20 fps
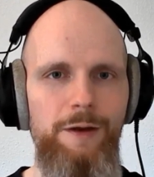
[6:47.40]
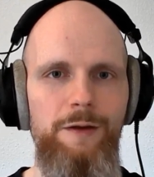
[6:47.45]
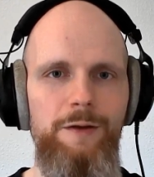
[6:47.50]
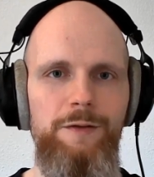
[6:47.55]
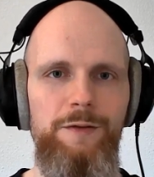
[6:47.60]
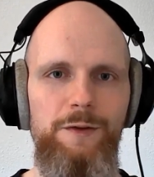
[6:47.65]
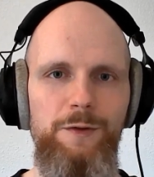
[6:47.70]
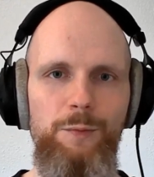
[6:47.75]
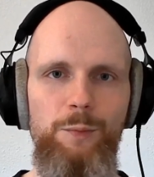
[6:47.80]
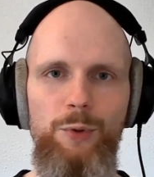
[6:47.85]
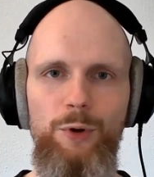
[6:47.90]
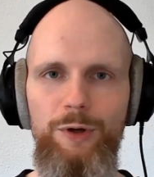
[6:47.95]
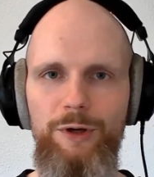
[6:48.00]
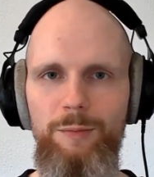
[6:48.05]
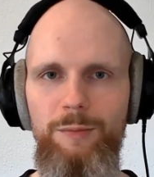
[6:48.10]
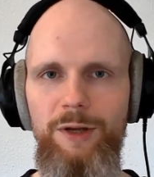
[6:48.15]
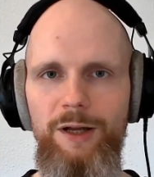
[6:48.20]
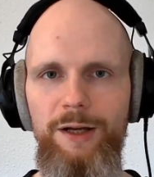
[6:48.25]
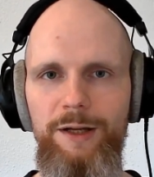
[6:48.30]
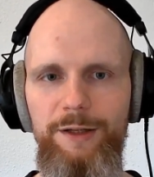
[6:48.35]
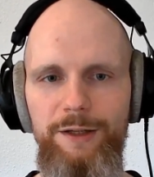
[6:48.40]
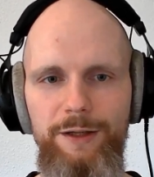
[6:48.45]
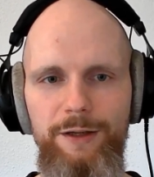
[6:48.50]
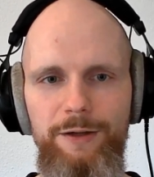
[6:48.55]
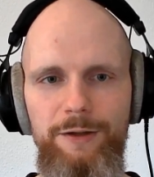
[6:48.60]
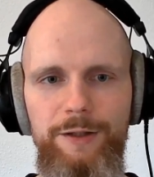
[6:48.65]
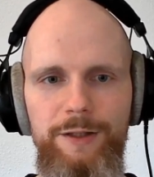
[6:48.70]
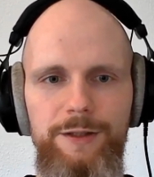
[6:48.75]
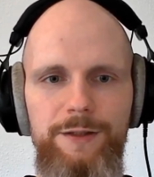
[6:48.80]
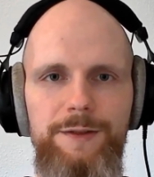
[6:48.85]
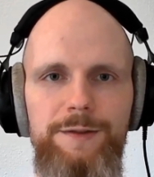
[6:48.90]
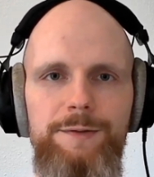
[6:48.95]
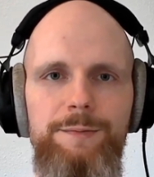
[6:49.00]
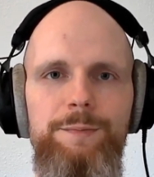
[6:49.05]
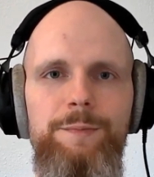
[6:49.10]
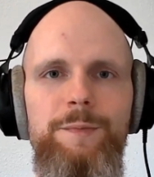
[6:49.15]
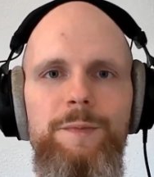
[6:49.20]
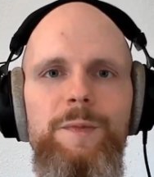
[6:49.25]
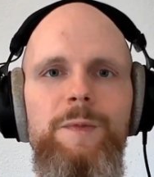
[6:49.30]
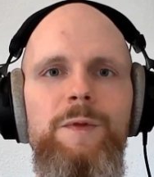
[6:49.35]
So bottom line here is
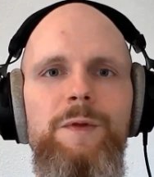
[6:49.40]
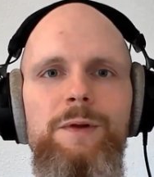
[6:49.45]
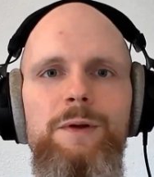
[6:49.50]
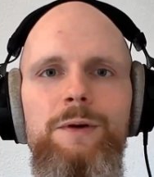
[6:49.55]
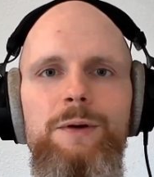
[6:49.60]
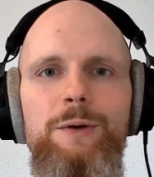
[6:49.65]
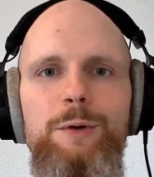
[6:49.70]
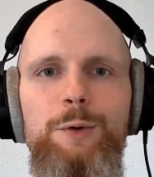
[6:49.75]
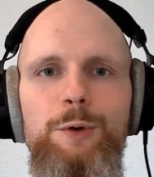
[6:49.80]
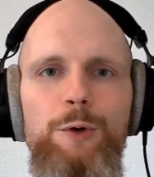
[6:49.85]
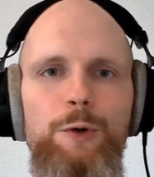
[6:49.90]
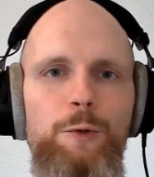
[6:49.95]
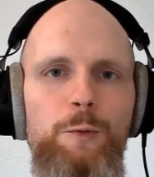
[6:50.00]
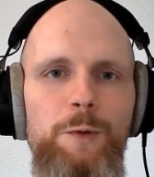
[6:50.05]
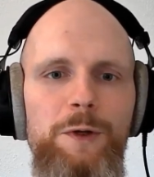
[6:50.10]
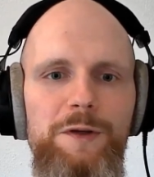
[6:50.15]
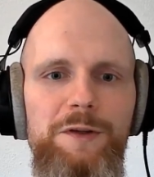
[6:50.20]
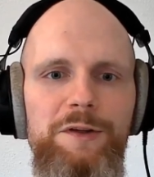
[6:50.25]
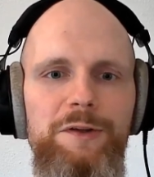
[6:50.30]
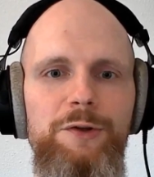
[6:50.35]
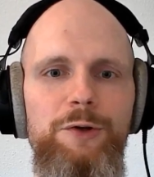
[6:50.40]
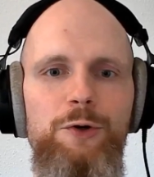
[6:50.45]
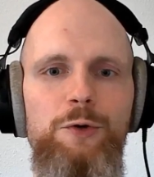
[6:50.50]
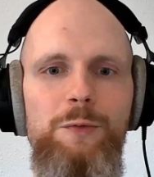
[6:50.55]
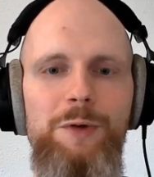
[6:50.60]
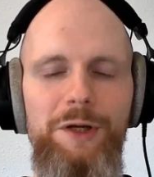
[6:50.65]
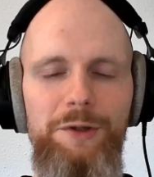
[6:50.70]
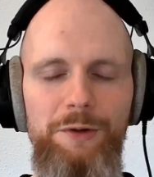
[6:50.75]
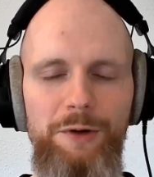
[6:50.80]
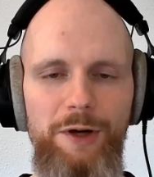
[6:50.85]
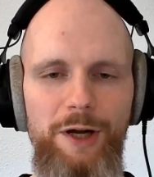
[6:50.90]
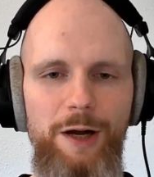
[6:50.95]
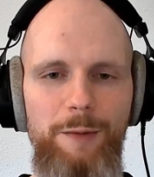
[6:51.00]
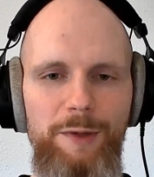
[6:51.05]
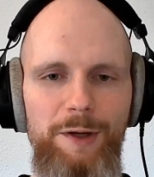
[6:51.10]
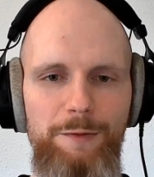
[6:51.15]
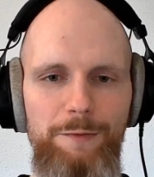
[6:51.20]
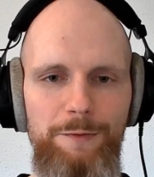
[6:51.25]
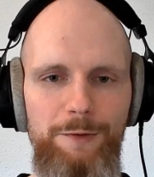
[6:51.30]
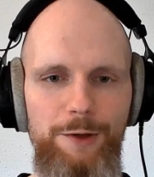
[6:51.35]
always know where you're
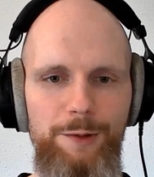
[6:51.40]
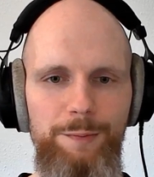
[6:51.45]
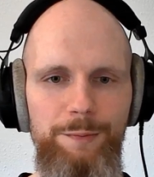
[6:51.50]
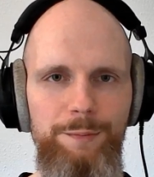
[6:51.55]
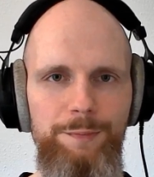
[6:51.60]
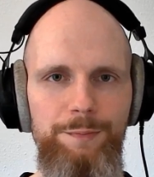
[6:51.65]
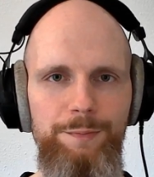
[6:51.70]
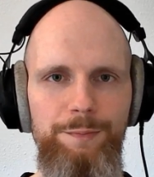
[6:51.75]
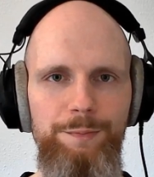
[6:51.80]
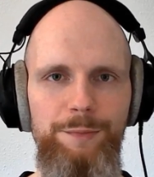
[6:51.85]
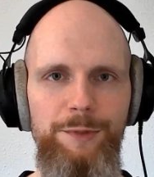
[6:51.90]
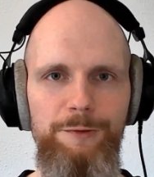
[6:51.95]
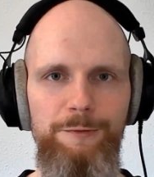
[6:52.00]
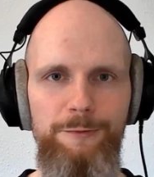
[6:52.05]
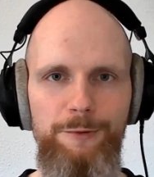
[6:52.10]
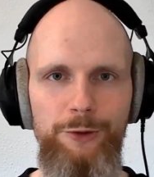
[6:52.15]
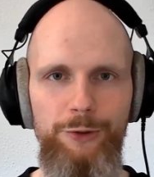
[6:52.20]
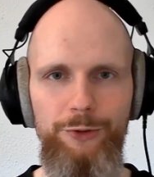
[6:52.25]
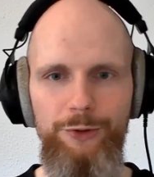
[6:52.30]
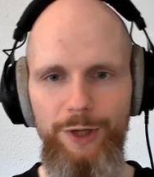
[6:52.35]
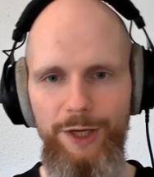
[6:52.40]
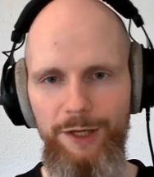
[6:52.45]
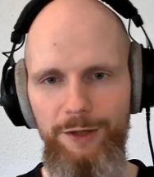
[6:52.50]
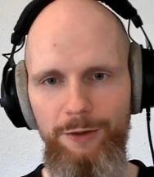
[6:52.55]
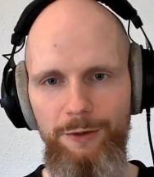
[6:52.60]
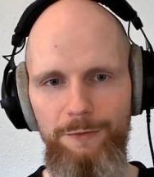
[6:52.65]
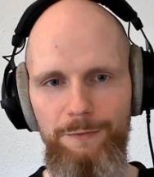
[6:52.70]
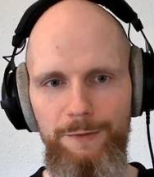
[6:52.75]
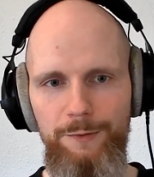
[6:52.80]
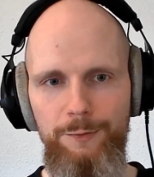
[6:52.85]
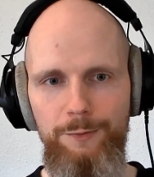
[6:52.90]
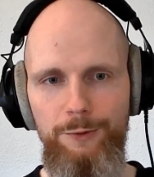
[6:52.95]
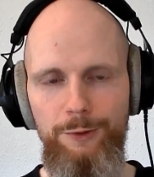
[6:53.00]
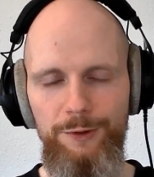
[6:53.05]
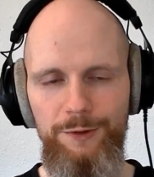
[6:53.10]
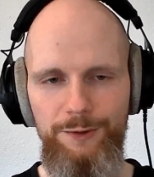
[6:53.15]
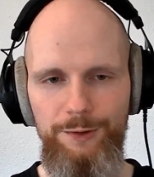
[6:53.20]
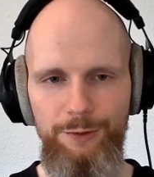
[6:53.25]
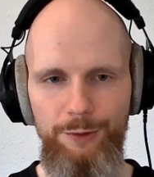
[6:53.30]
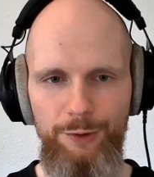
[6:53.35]
coming from before you head off
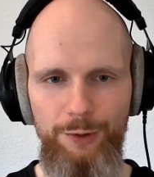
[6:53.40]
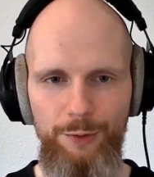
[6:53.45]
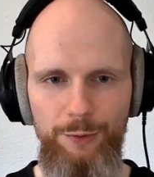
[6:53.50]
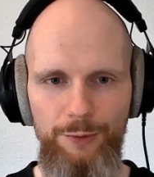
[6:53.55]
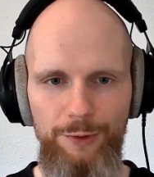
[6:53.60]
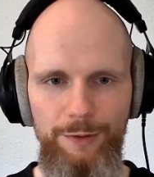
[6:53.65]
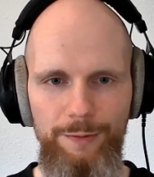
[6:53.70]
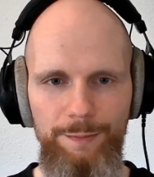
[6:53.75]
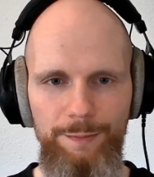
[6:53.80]
towards your goal.